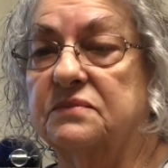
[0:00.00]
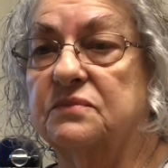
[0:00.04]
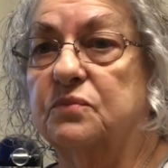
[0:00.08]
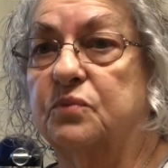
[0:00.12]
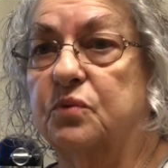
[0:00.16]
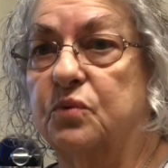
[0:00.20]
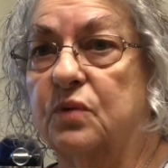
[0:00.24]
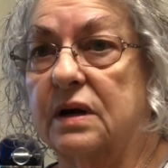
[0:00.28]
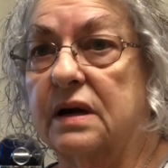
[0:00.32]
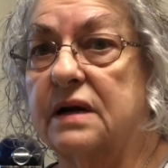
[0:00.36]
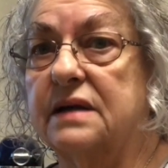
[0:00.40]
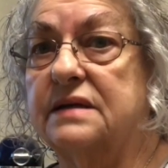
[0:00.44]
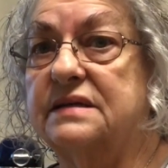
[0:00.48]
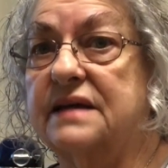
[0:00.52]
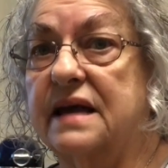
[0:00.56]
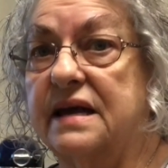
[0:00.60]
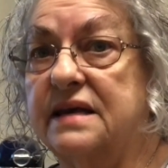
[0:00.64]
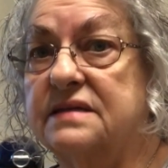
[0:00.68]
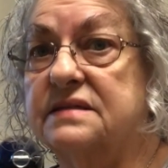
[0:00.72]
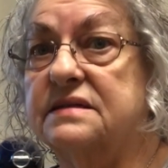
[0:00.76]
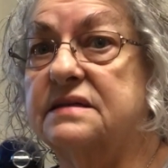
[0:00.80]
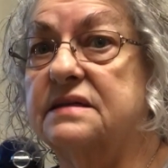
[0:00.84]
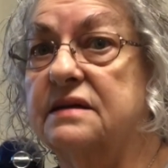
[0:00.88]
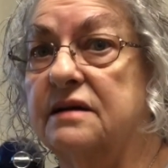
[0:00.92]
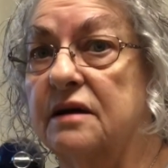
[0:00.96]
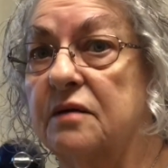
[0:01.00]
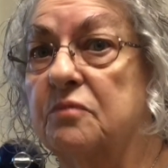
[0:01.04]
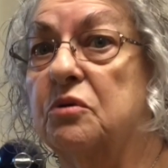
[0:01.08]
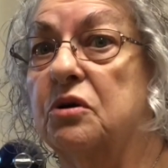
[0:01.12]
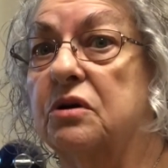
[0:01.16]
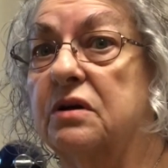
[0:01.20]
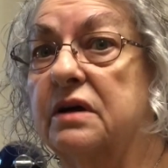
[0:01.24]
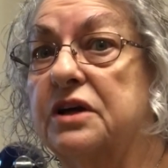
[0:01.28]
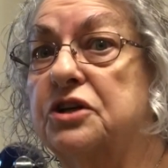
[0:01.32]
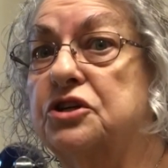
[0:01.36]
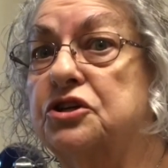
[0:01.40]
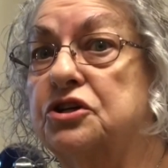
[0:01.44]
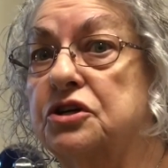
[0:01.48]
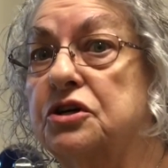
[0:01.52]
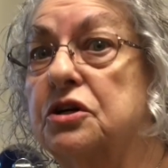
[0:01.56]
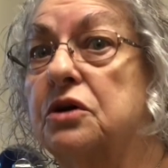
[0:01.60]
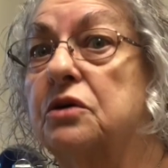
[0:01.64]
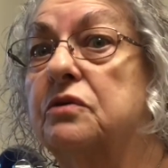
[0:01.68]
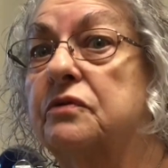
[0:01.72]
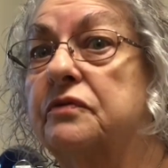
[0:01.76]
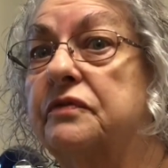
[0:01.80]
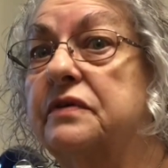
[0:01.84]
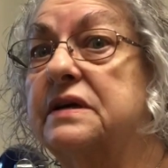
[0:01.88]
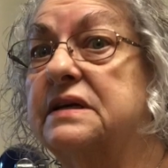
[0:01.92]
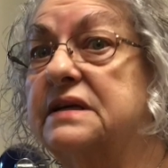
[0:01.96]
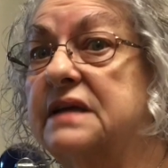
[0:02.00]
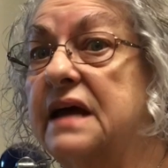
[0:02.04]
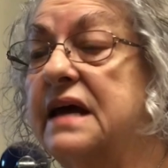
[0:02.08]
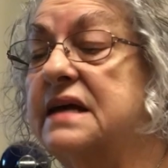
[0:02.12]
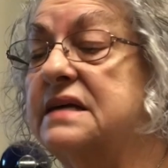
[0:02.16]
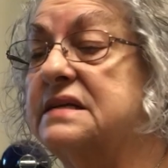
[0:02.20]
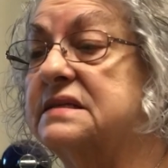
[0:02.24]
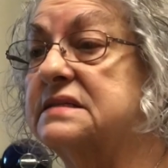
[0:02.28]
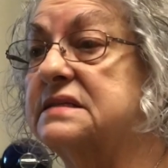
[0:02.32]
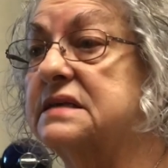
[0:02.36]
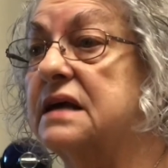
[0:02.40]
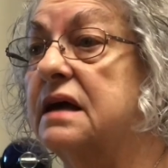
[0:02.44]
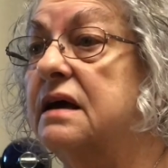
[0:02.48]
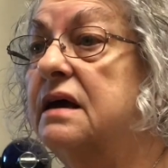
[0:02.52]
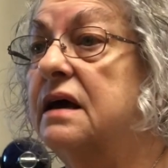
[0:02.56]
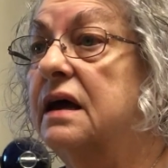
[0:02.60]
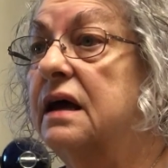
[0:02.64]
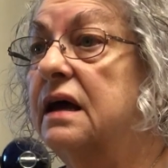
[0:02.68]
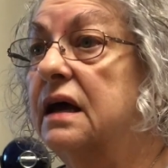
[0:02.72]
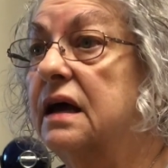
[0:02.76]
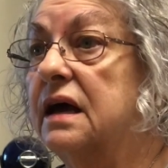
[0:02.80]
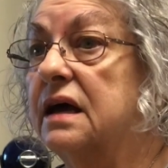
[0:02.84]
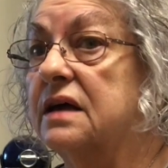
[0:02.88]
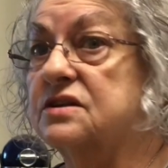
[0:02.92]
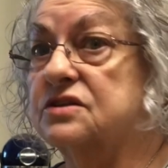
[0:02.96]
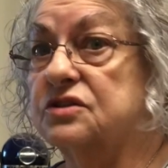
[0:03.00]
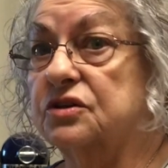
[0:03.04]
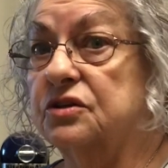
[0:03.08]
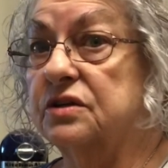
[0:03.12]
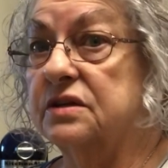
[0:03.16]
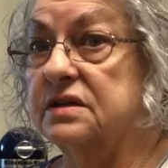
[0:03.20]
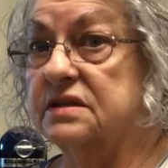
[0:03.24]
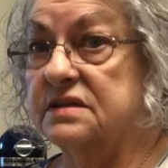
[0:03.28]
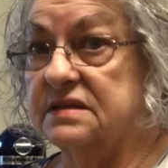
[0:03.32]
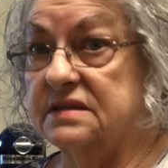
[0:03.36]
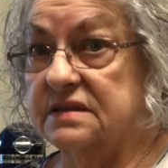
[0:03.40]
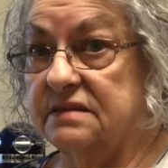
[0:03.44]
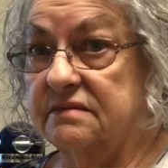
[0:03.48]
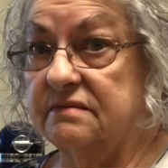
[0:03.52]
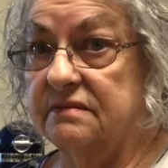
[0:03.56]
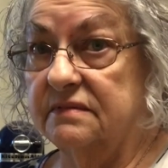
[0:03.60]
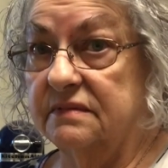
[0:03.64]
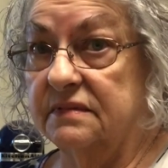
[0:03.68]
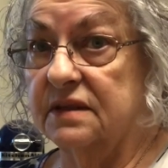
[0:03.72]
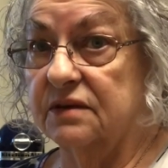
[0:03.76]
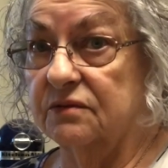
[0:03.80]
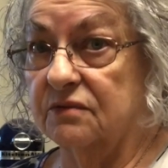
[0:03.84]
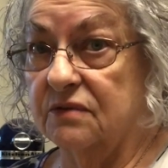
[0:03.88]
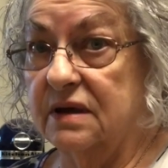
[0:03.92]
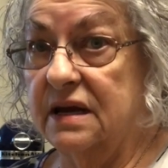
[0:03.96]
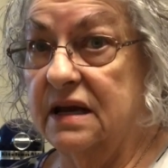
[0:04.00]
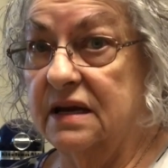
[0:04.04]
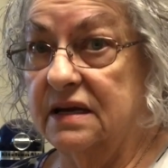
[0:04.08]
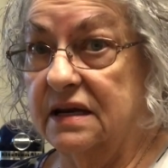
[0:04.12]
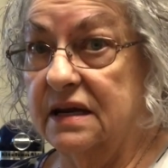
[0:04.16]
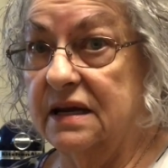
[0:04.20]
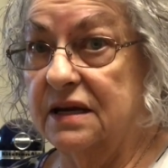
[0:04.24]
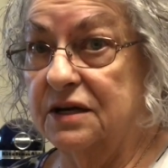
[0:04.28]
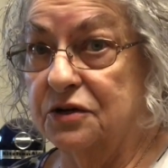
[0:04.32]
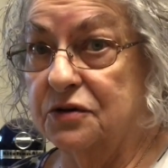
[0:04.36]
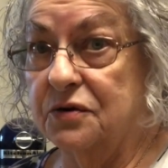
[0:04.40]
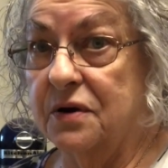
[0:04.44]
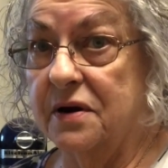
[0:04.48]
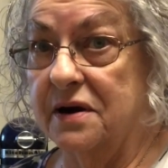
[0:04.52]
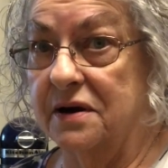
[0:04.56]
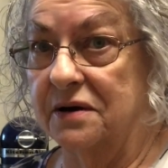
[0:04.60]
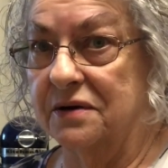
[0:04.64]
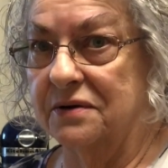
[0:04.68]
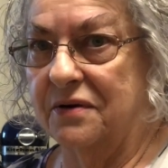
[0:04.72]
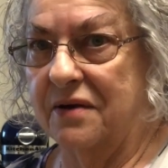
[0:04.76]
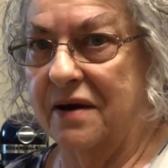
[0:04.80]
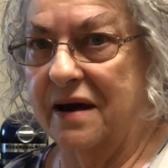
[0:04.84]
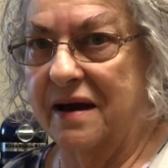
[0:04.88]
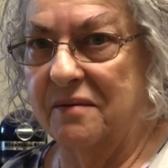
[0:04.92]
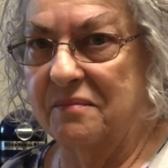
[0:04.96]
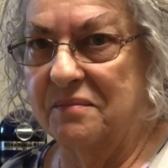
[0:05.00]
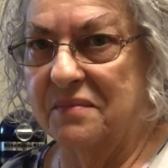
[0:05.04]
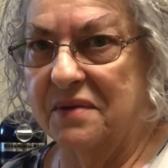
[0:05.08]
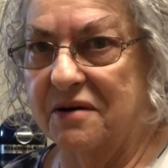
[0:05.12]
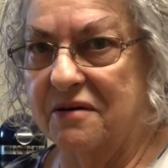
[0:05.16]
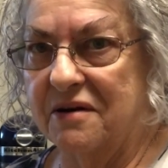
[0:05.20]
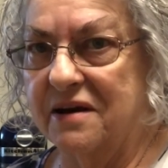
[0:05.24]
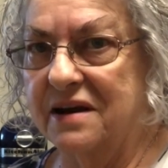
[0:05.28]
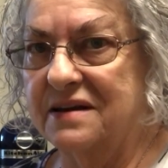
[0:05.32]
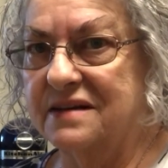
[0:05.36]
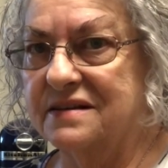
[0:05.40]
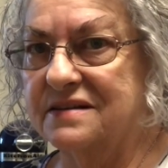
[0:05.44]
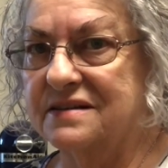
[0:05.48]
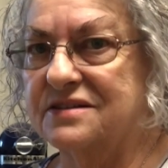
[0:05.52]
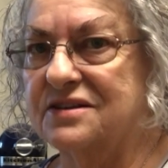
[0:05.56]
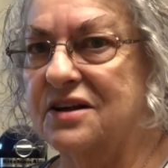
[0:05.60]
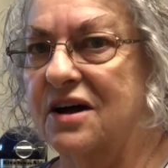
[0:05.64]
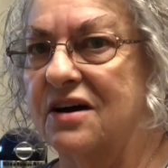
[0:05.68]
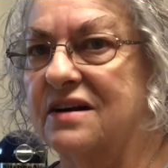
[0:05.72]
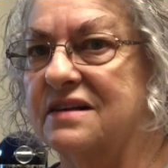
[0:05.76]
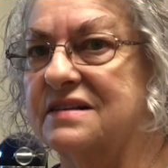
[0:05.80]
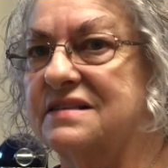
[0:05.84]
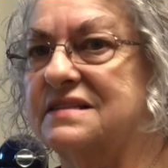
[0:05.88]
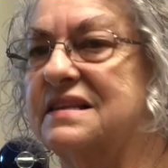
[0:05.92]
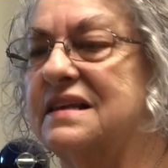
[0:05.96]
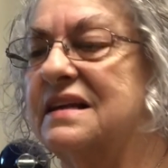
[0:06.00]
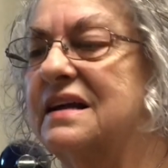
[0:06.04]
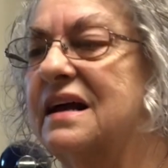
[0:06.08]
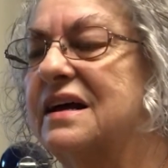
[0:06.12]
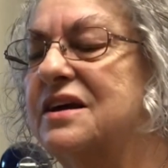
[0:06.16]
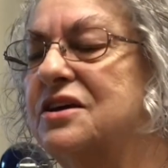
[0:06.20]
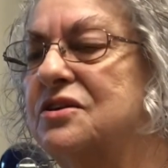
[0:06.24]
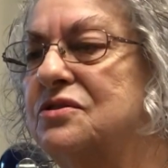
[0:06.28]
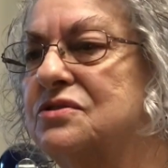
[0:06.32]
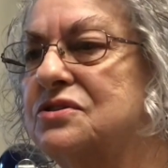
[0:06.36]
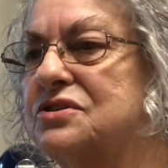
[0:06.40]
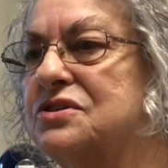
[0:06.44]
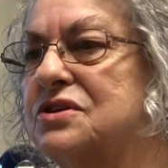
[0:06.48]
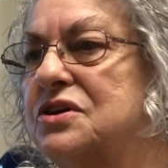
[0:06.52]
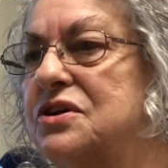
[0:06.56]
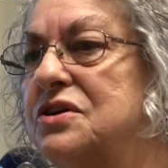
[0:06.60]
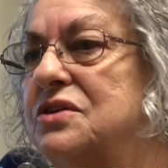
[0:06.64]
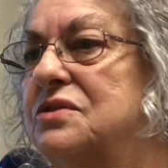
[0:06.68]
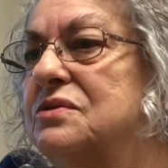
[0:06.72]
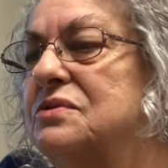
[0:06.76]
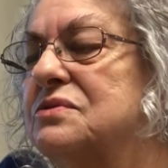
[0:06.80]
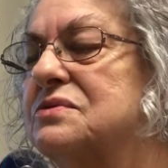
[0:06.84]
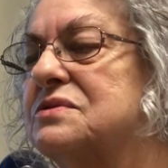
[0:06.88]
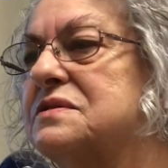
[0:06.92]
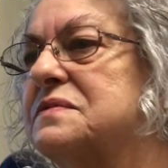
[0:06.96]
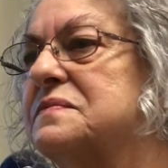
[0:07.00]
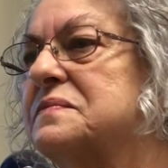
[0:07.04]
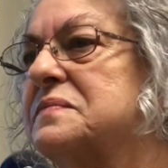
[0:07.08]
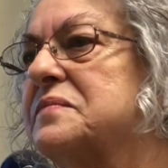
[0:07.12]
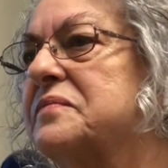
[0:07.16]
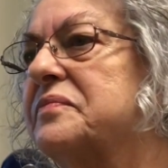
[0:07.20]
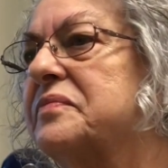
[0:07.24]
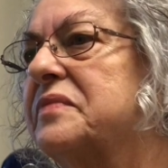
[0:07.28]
when I taste it, I'm going to let you know if it tastes as good as the Indian Trail cranberry sauce that I used to use.